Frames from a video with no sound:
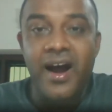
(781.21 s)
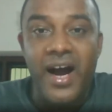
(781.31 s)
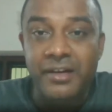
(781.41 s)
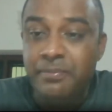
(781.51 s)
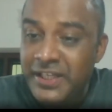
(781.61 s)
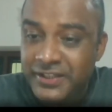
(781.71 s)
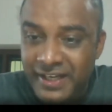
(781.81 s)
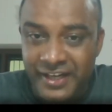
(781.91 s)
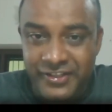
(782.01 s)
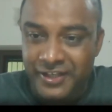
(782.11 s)

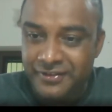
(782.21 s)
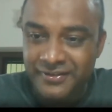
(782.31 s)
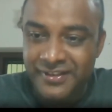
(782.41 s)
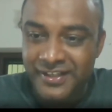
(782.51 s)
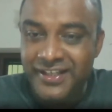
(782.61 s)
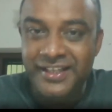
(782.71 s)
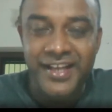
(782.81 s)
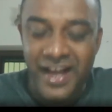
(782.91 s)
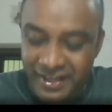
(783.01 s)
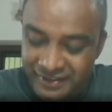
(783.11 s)
administration in
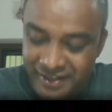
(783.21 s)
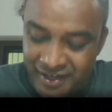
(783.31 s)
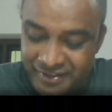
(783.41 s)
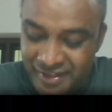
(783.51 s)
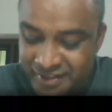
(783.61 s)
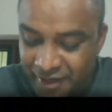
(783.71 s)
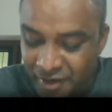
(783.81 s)
India is consisted